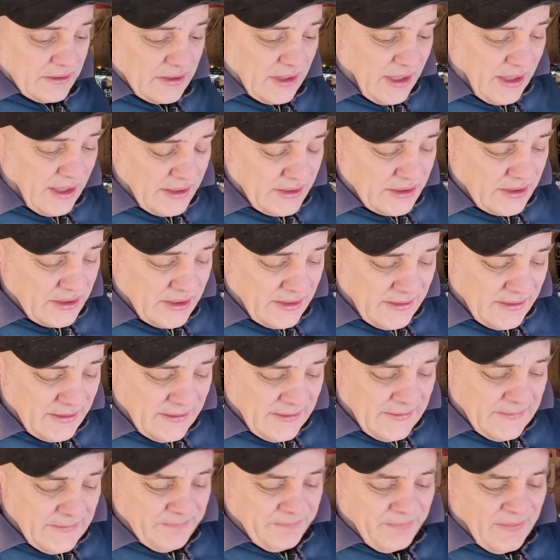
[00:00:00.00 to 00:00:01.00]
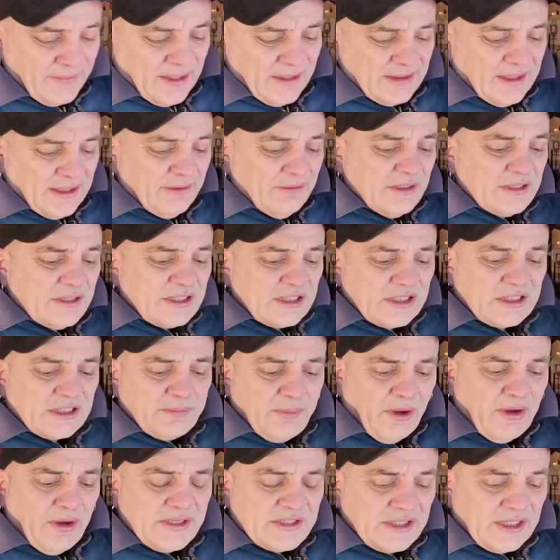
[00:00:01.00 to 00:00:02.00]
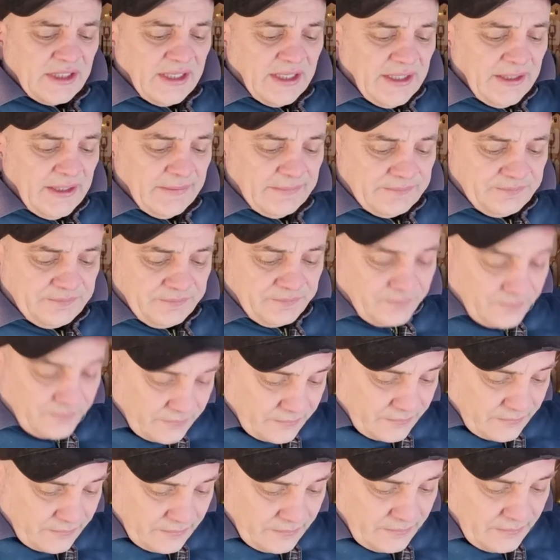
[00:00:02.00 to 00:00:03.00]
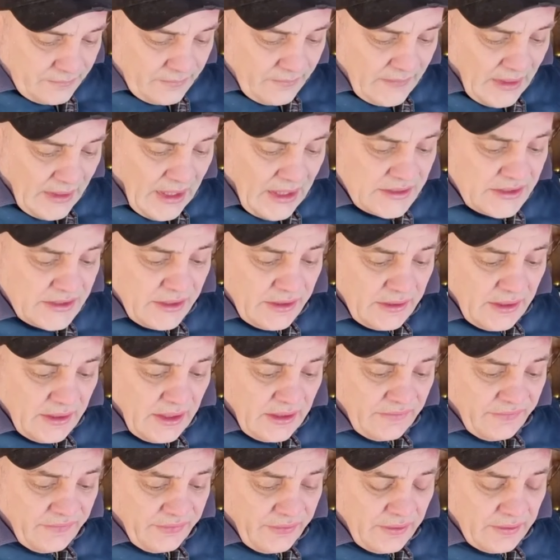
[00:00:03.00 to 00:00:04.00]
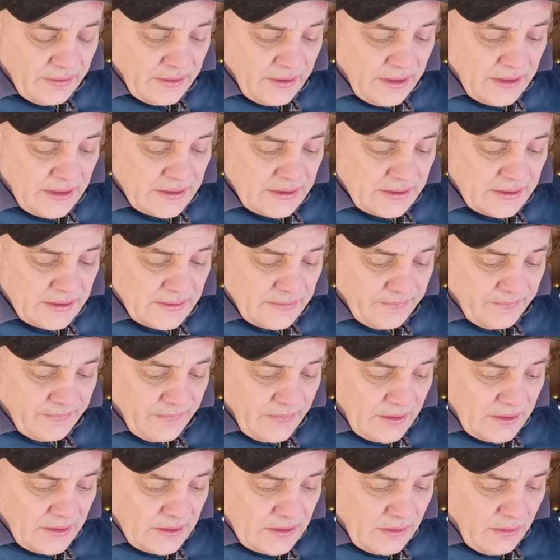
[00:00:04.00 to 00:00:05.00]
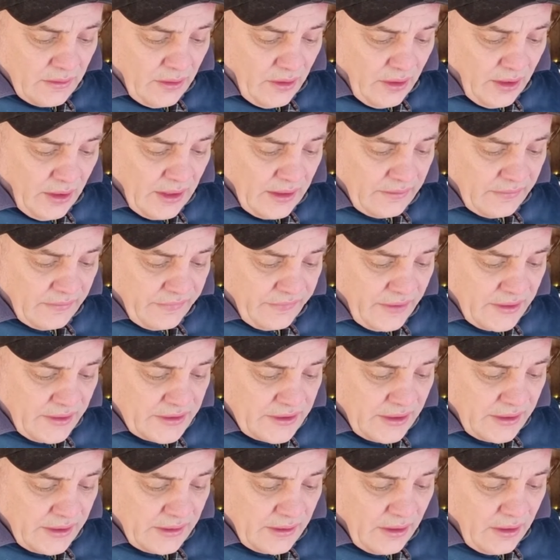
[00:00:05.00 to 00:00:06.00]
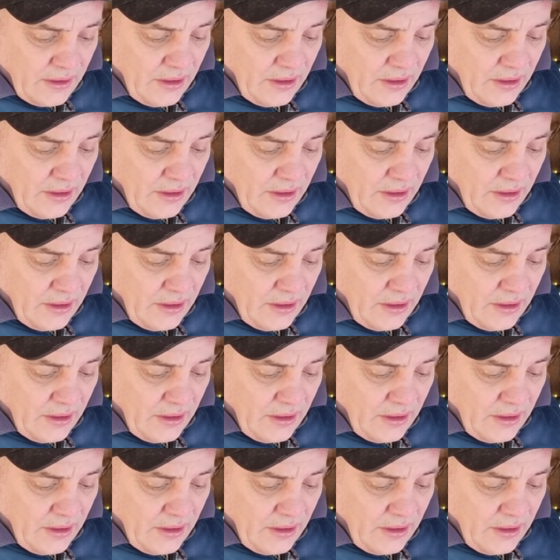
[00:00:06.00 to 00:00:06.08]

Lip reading: sage. There is a spice in it. Adds a unique fruitiness to a highly refreshing